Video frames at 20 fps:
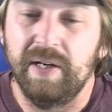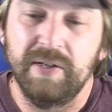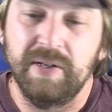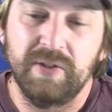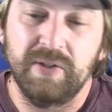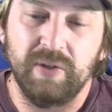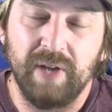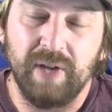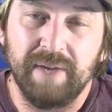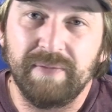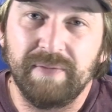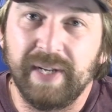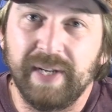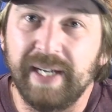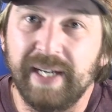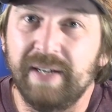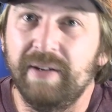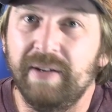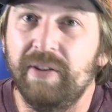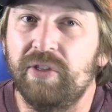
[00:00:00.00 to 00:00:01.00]
So you have
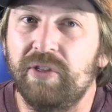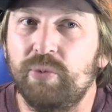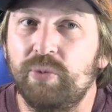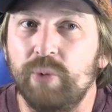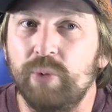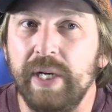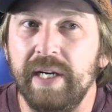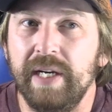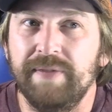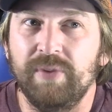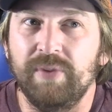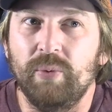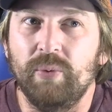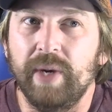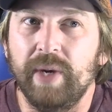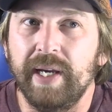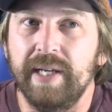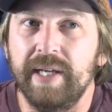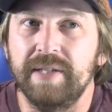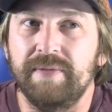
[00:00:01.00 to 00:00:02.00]
like 3 different
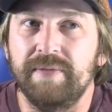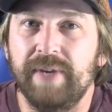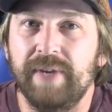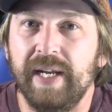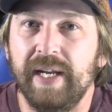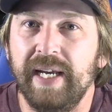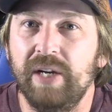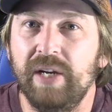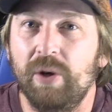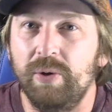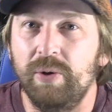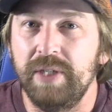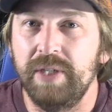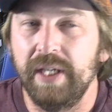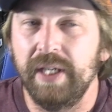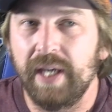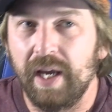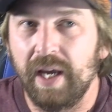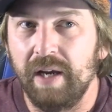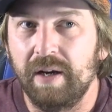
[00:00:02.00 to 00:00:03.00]
ways of getting an
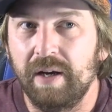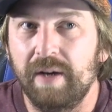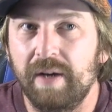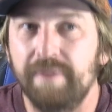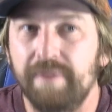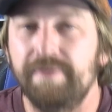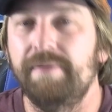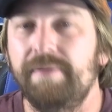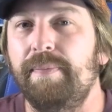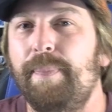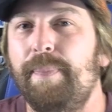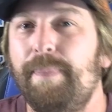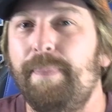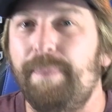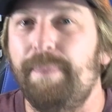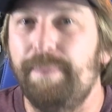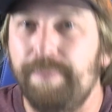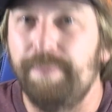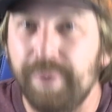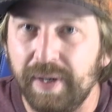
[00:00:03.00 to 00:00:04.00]
OTK off,
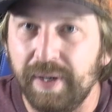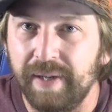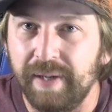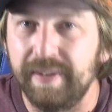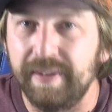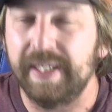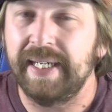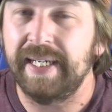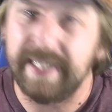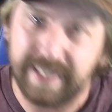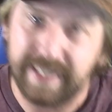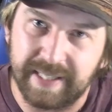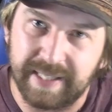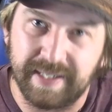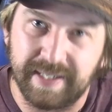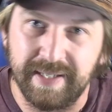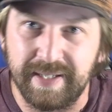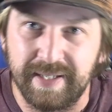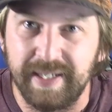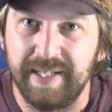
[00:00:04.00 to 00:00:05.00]
but the
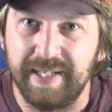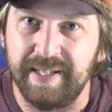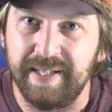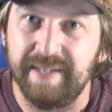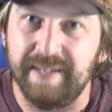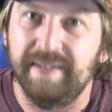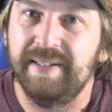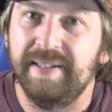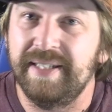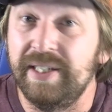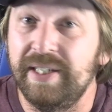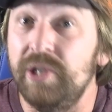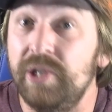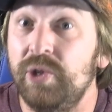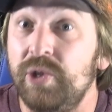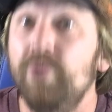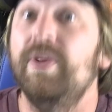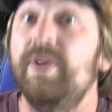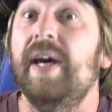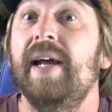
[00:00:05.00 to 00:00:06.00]
consistency to
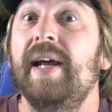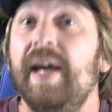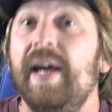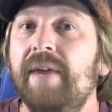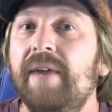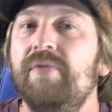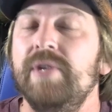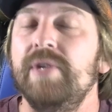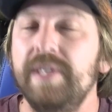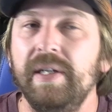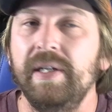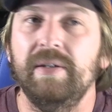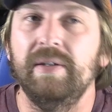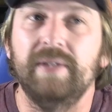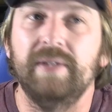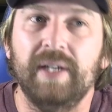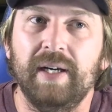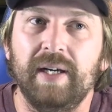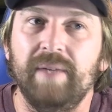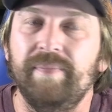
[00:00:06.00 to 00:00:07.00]
do that every
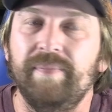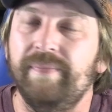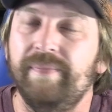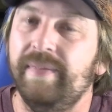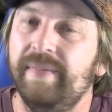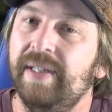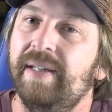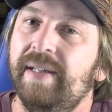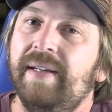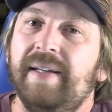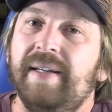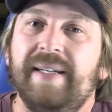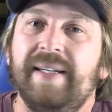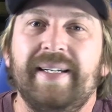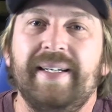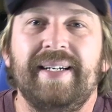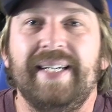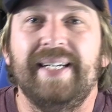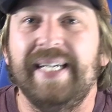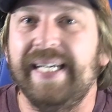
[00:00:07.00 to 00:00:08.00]
single time,
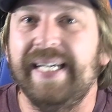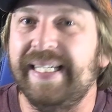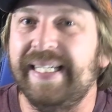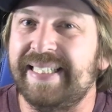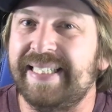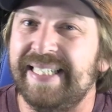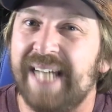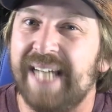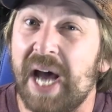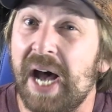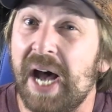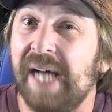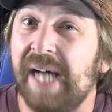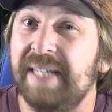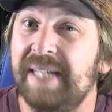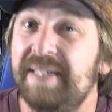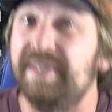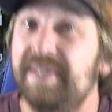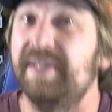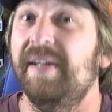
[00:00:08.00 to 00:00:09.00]
it's
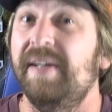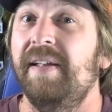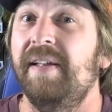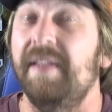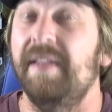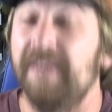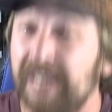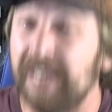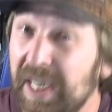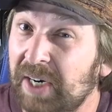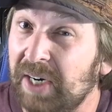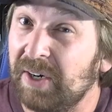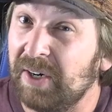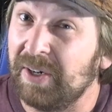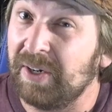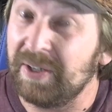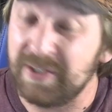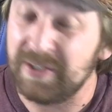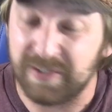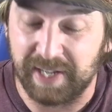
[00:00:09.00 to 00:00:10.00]
not
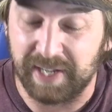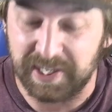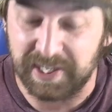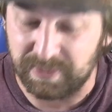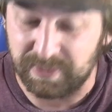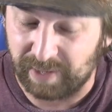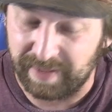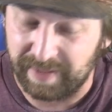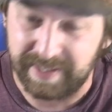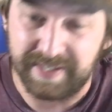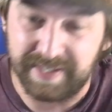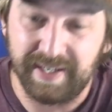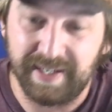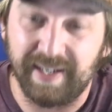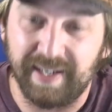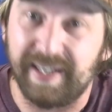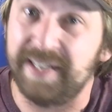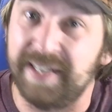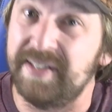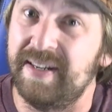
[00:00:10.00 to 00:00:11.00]
there. So that's why this
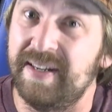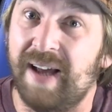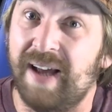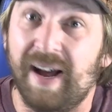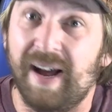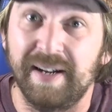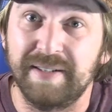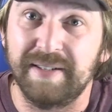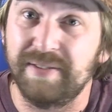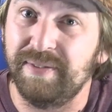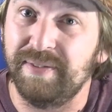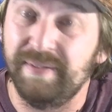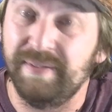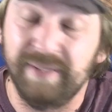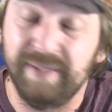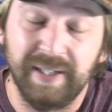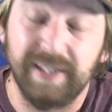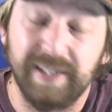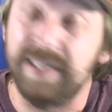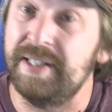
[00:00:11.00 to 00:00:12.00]
deck is not
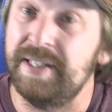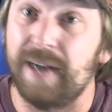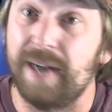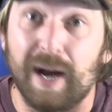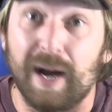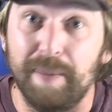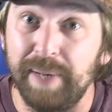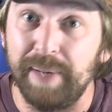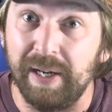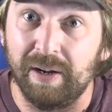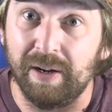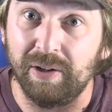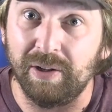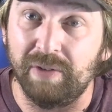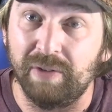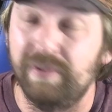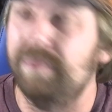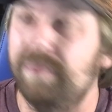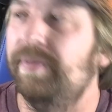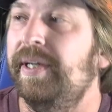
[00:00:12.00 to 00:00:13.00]
topping all
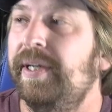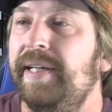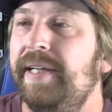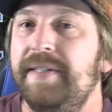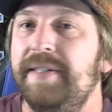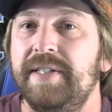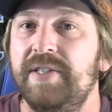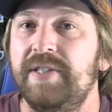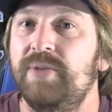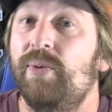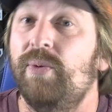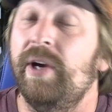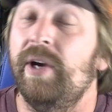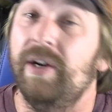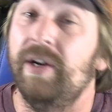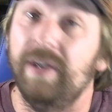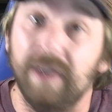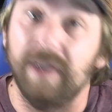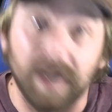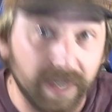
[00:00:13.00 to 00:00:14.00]
over the place. This is why
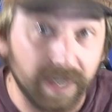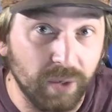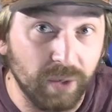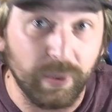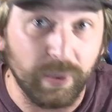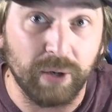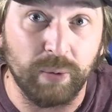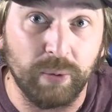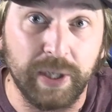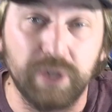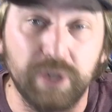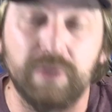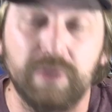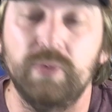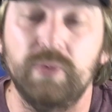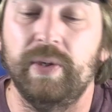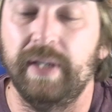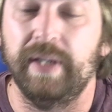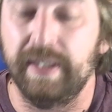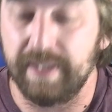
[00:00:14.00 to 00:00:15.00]
you're not going to win a
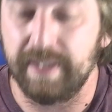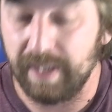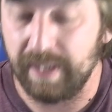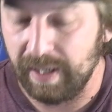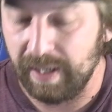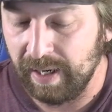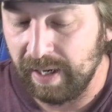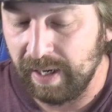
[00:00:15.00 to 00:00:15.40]
regionals with it.